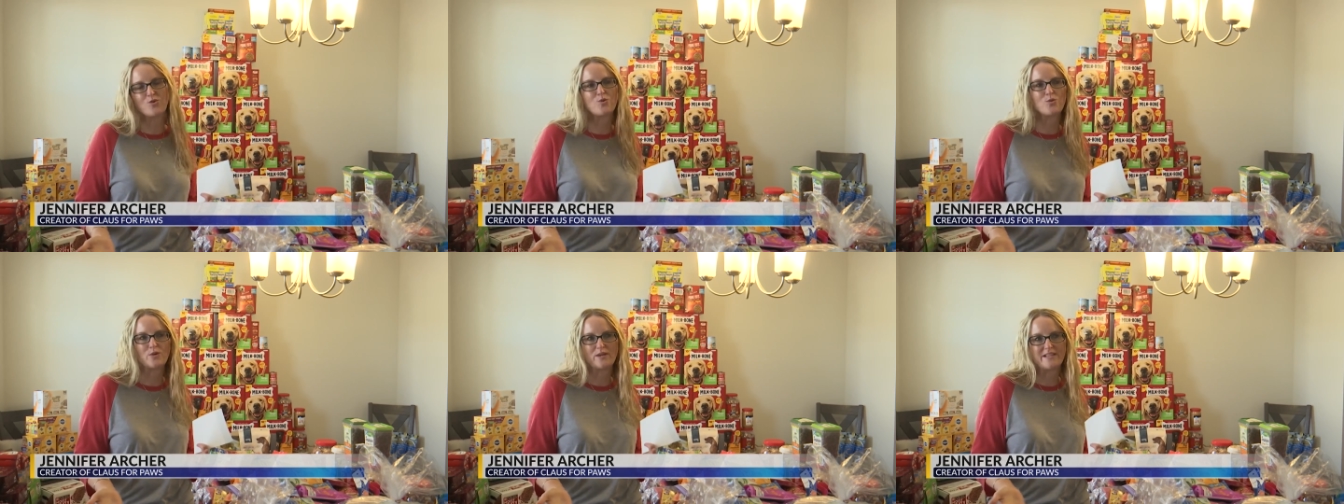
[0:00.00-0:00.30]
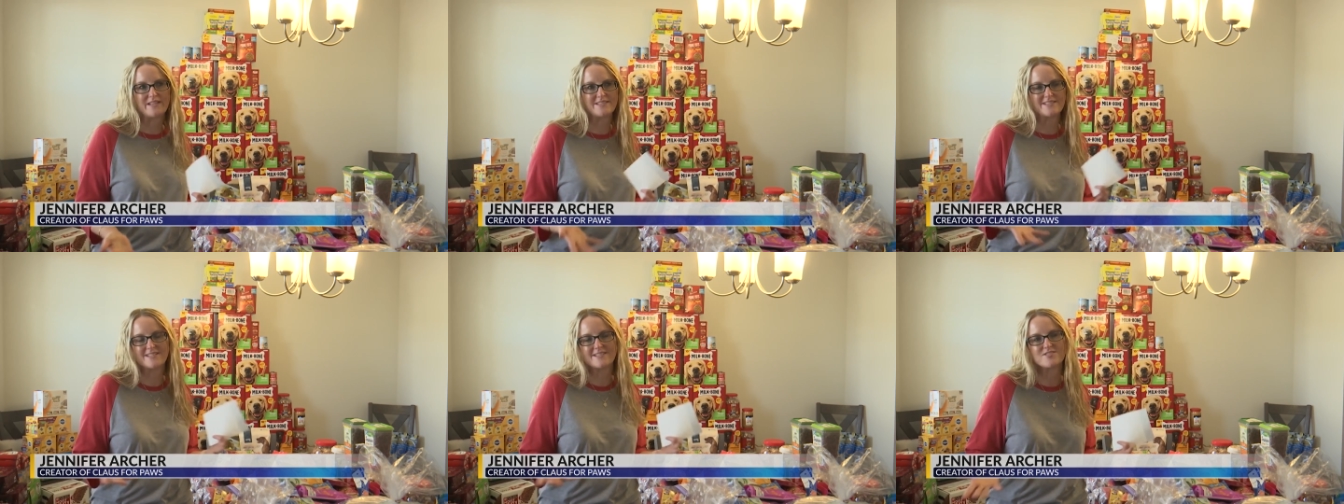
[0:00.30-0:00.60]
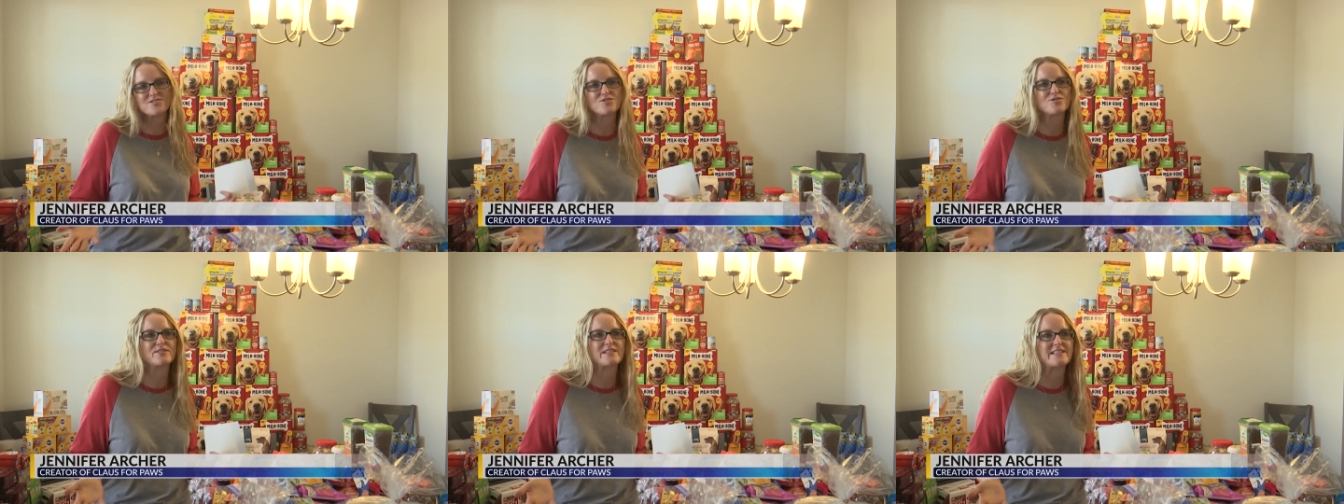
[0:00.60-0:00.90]
toys
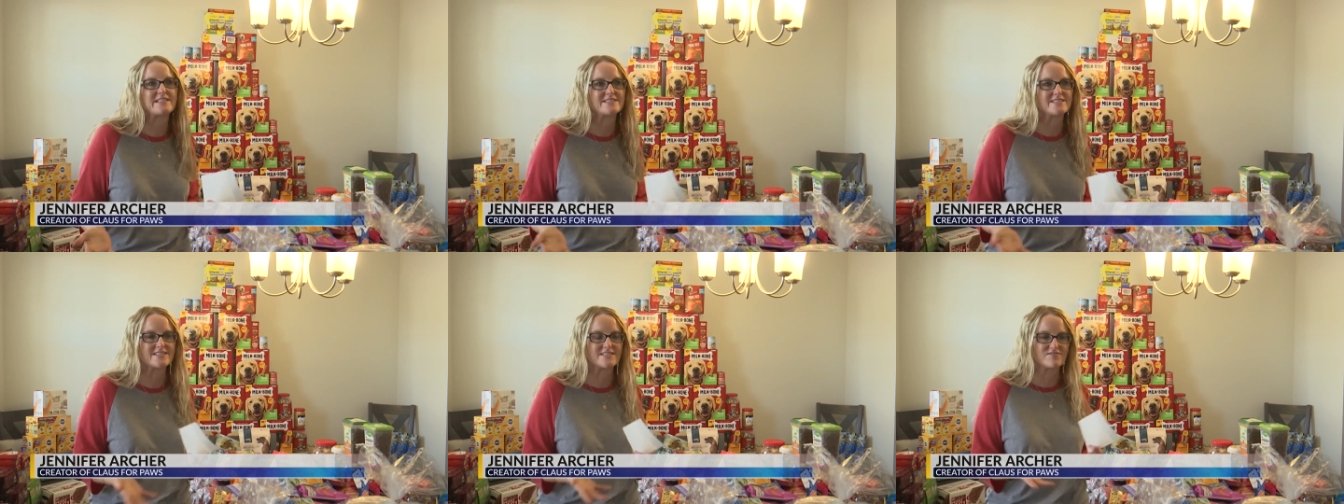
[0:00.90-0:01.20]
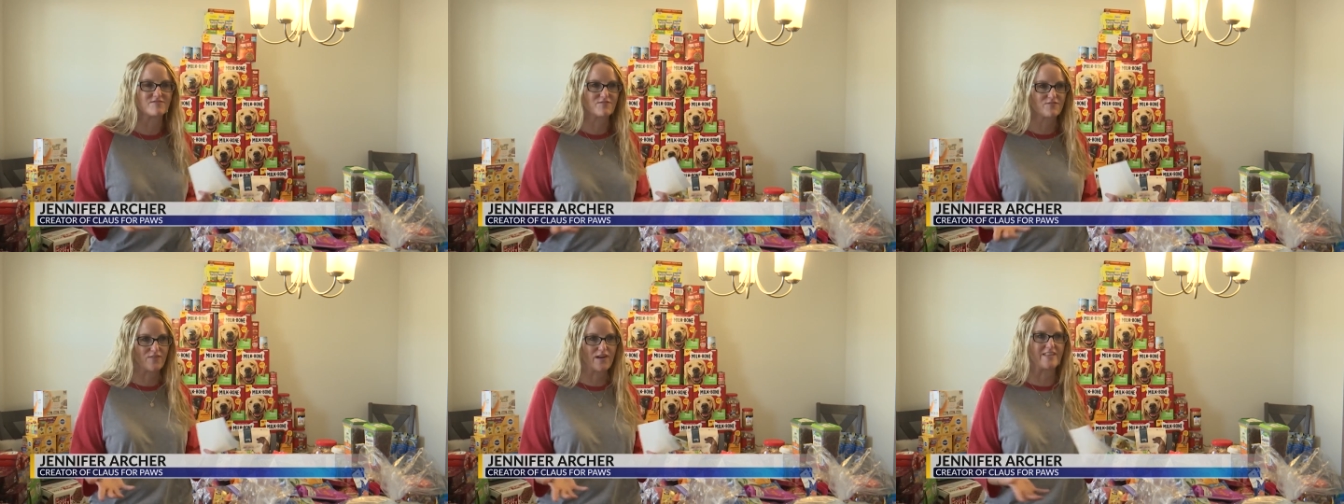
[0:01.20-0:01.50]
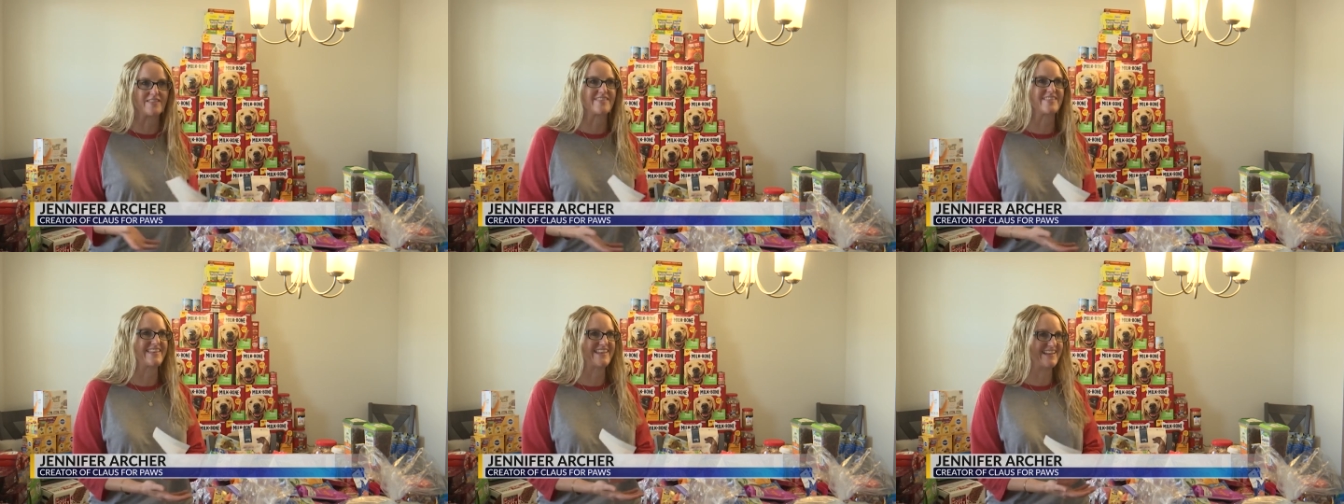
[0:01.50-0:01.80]
and treats and
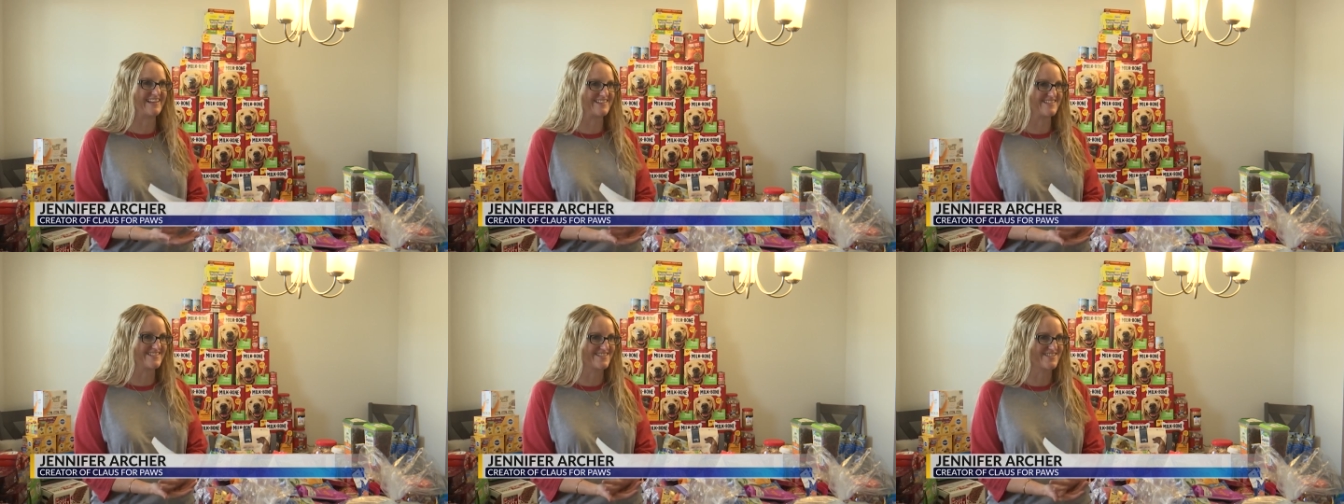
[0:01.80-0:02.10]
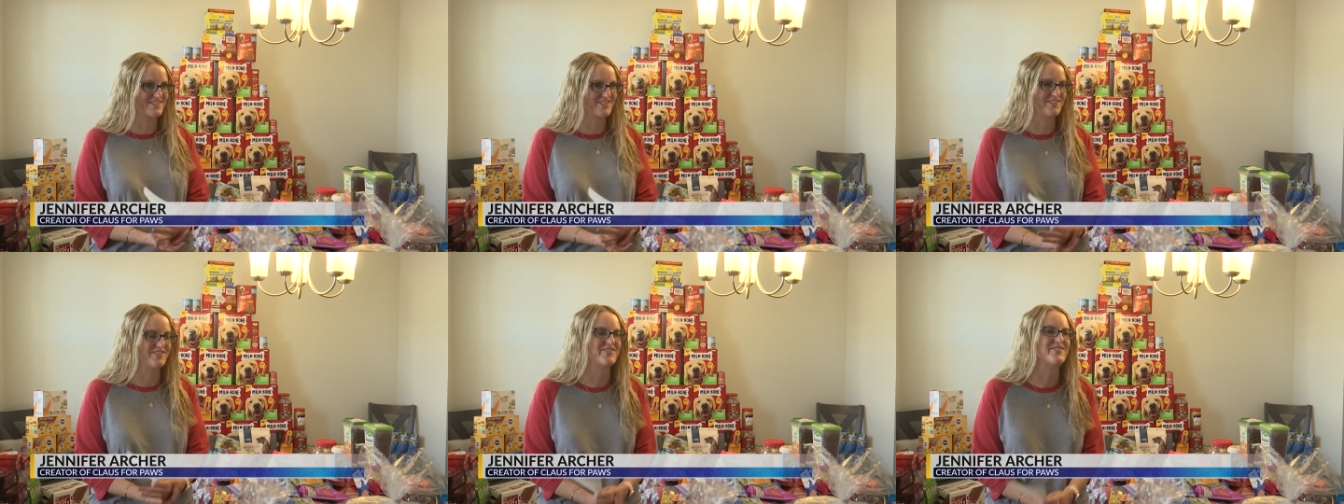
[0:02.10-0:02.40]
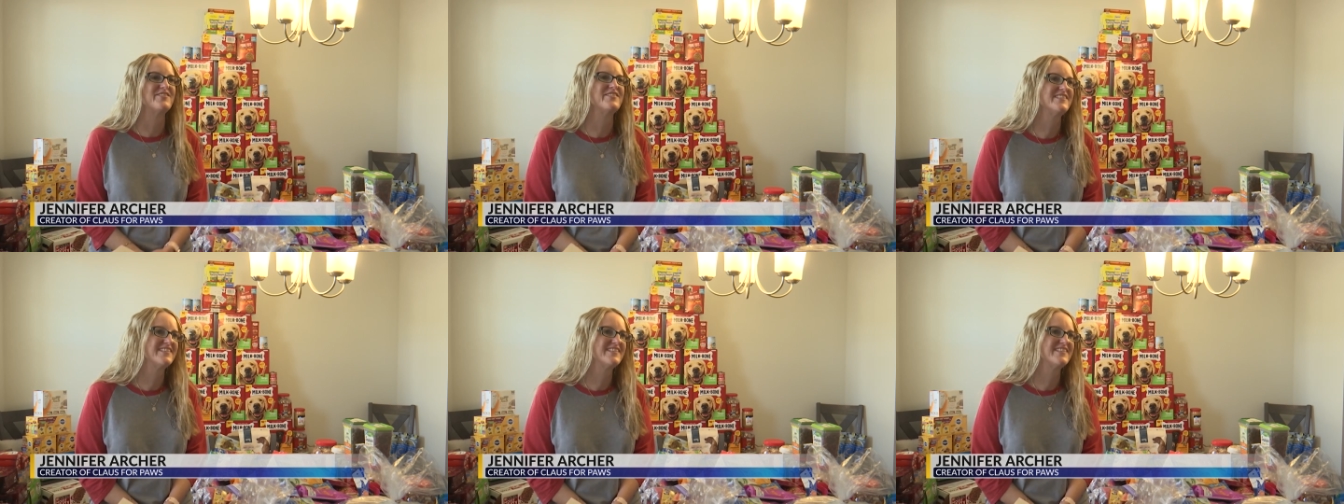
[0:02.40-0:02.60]
fun things too.